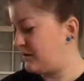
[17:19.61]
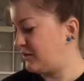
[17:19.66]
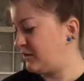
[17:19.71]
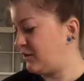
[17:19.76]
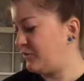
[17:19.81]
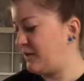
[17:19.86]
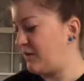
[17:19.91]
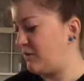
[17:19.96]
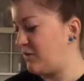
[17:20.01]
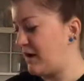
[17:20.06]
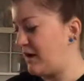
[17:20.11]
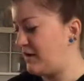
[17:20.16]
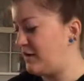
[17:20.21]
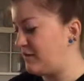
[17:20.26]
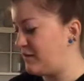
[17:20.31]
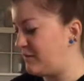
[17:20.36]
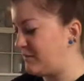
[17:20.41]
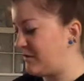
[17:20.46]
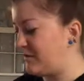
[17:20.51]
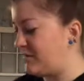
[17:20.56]
a little bit
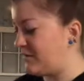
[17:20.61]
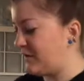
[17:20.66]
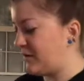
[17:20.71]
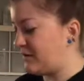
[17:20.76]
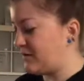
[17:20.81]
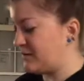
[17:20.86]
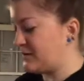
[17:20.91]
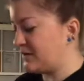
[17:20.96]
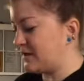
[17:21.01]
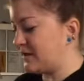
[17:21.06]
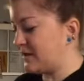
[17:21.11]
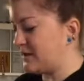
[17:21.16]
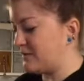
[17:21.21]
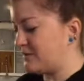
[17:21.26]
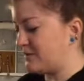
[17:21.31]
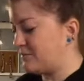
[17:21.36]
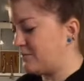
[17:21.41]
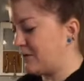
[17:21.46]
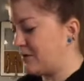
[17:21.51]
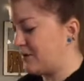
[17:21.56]
wider than my fingers and I
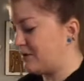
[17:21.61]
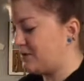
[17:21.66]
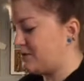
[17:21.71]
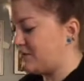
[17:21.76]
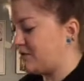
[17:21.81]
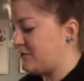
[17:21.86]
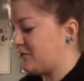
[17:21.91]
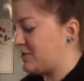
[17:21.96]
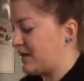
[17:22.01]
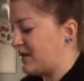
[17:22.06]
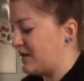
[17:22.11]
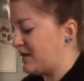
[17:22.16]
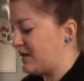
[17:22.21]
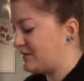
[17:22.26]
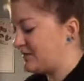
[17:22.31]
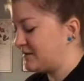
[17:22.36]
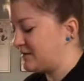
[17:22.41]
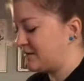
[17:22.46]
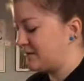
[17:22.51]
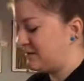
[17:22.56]
bring in two
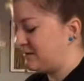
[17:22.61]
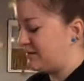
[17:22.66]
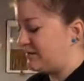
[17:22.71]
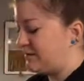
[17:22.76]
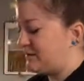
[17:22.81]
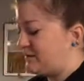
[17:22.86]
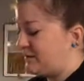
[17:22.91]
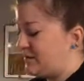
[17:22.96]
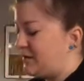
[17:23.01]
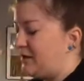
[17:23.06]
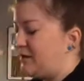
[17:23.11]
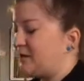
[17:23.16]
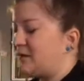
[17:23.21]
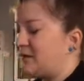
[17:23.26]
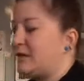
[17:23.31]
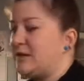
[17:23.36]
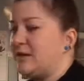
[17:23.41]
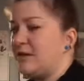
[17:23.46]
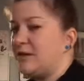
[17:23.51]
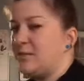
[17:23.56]
hands,
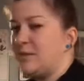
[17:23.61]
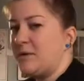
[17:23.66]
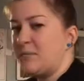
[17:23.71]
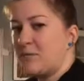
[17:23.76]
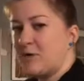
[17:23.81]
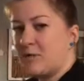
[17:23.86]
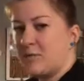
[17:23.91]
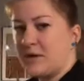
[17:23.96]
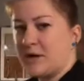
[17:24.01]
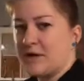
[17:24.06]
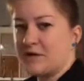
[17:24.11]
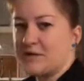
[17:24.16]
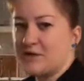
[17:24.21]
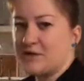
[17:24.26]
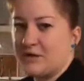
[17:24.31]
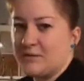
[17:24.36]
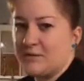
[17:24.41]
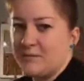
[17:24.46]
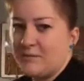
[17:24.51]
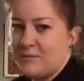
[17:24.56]
a little bit more
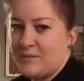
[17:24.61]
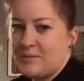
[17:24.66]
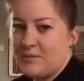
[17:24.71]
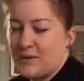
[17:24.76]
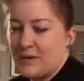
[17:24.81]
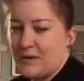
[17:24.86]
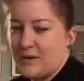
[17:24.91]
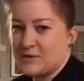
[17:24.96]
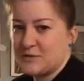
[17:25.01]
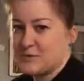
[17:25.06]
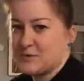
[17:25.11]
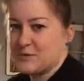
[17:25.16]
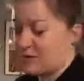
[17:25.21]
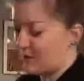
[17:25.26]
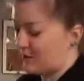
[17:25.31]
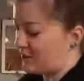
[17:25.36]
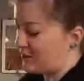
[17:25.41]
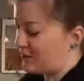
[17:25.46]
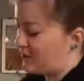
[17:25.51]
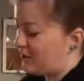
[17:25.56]
pressure because
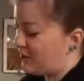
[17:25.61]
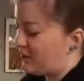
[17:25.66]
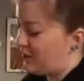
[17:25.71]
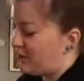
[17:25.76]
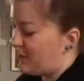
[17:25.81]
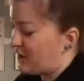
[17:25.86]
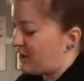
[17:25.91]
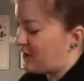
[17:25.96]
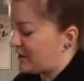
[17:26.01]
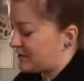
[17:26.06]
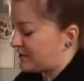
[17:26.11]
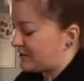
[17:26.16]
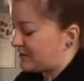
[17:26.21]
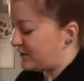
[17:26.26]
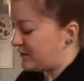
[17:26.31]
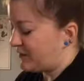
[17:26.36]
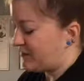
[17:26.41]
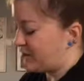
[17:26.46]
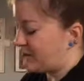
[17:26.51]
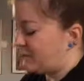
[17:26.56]
as
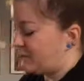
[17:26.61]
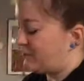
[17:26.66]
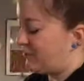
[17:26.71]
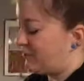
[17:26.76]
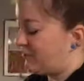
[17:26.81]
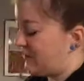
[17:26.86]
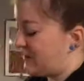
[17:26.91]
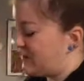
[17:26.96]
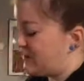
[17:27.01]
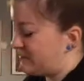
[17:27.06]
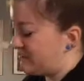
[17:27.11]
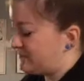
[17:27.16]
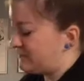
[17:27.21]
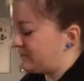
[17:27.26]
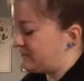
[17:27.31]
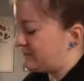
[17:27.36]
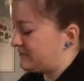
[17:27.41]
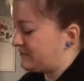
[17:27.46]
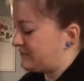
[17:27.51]
we're rolling,